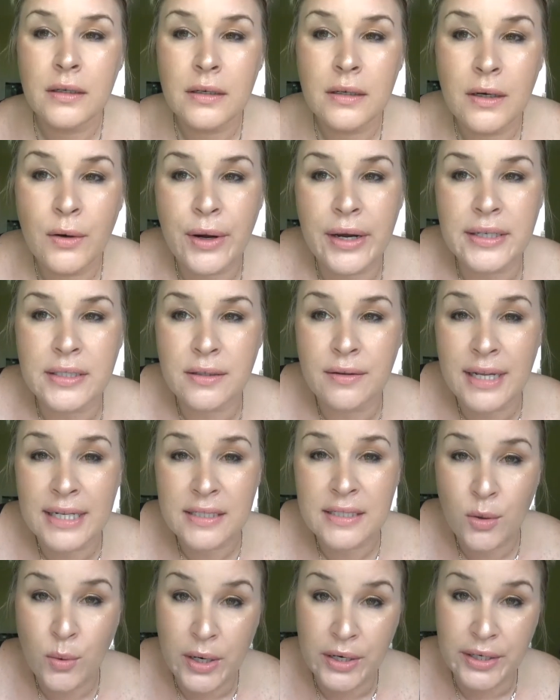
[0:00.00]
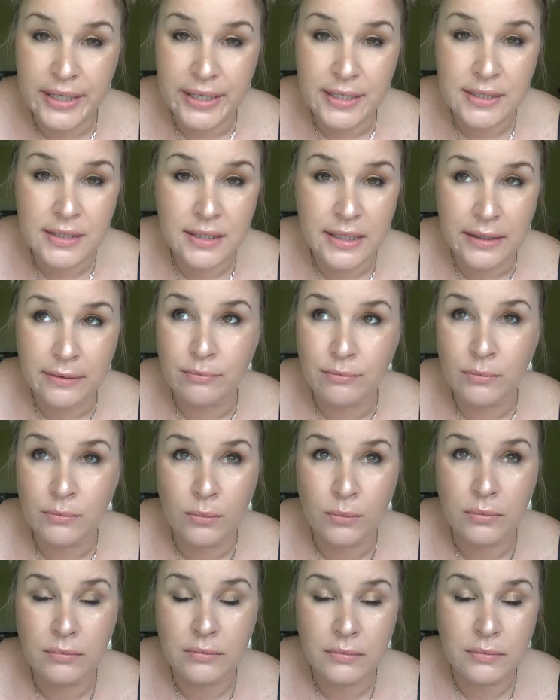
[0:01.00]
Okay, so that's Aquarius, like
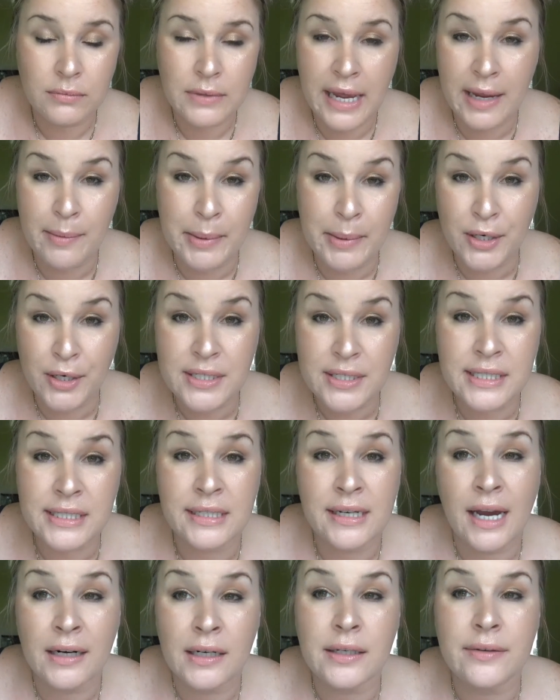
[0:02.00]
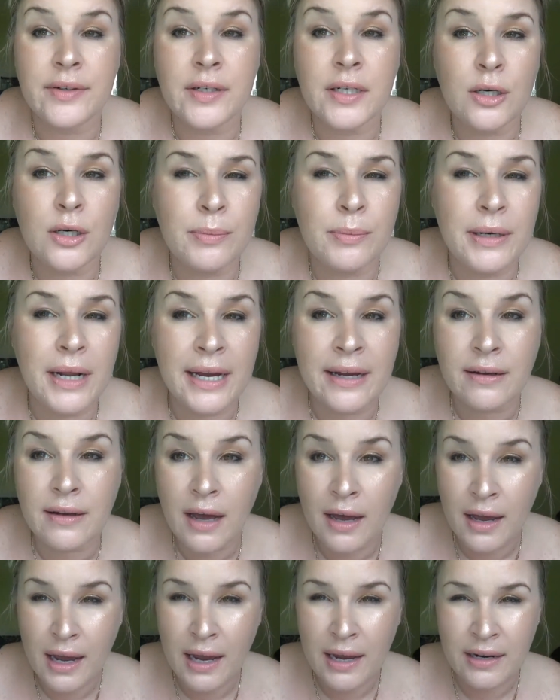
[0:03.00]
A, B, or C, I don't even know, but
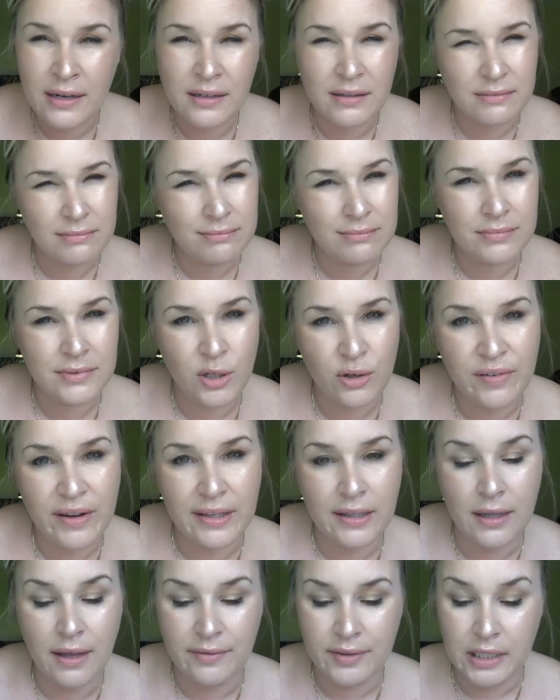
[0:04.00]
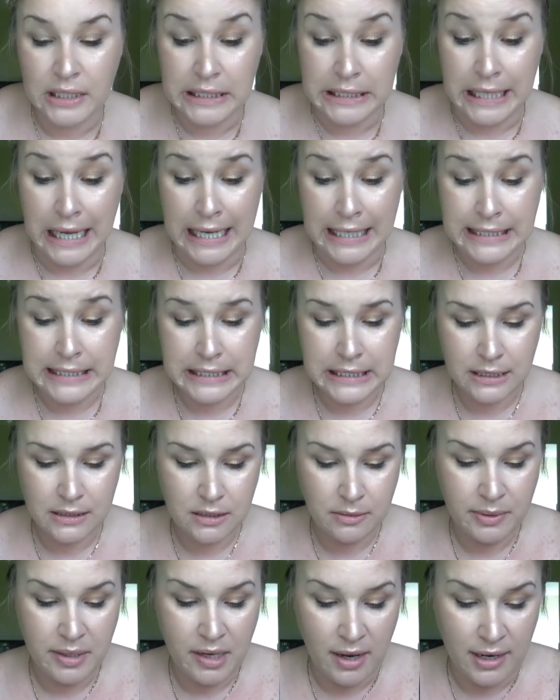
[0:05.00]
I don't know if I love it a lot,
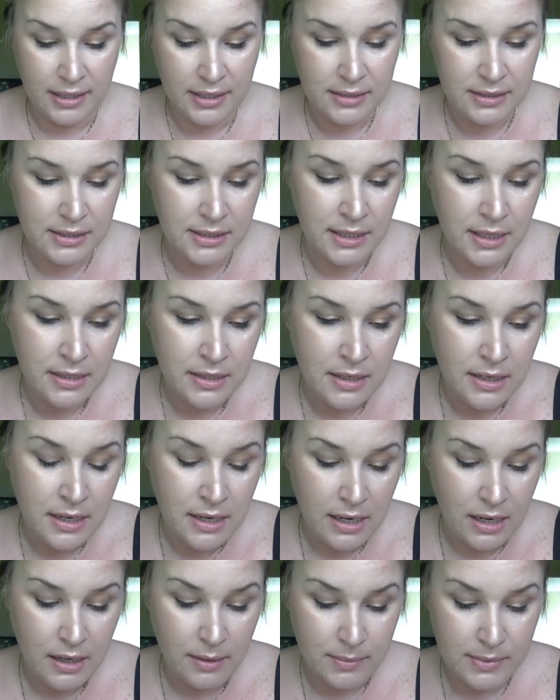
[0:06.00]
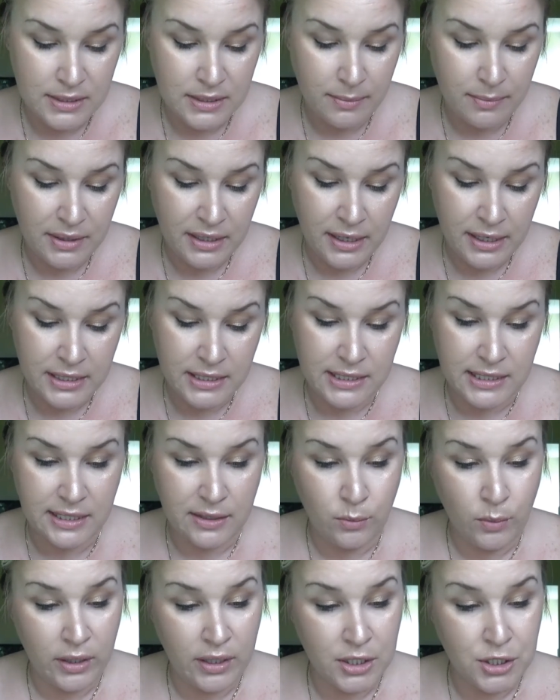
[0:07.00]
to be honest. Something I did
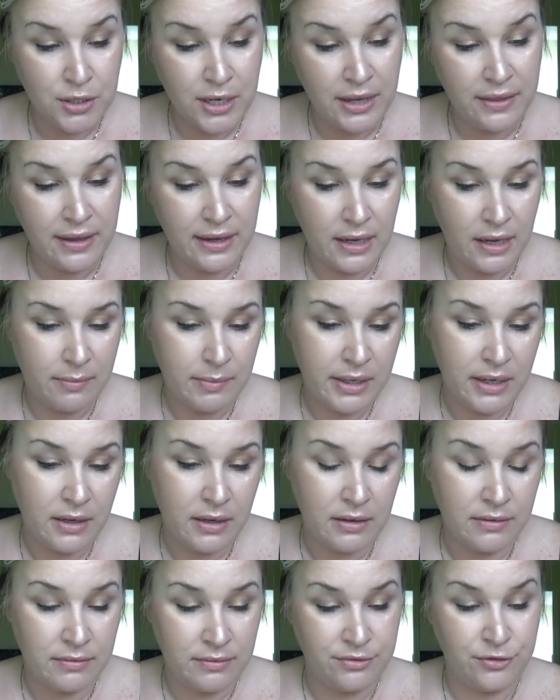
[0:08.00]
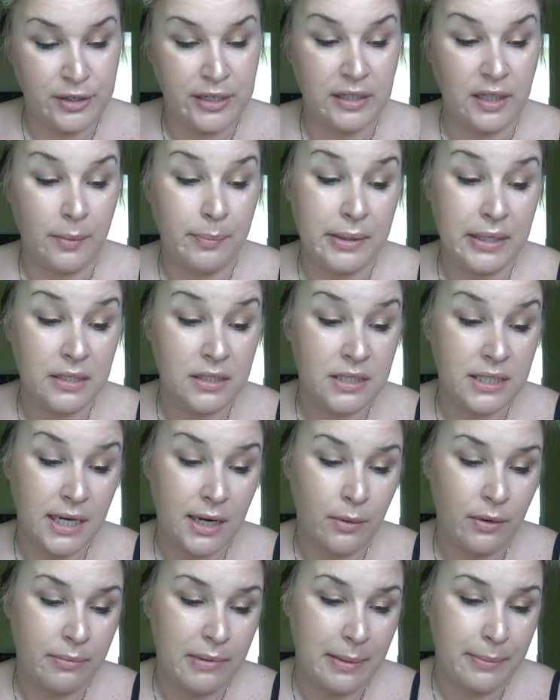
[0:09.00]
want to try, they gave me a free lippy
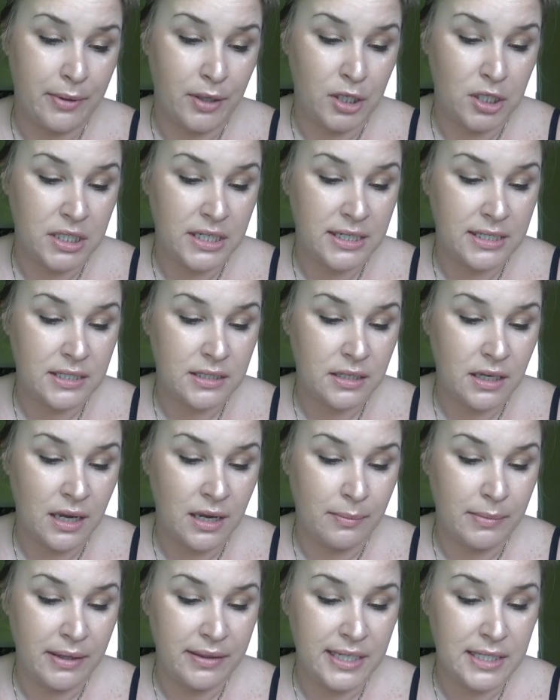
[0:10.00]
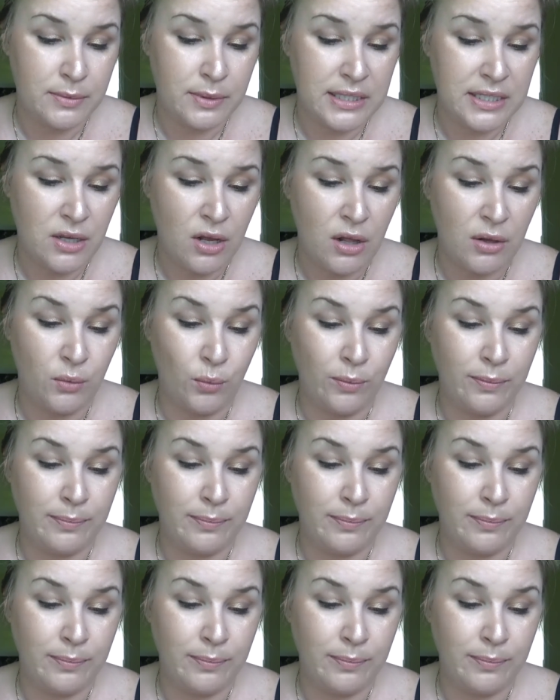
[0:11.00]
stick with my purchase, and this was called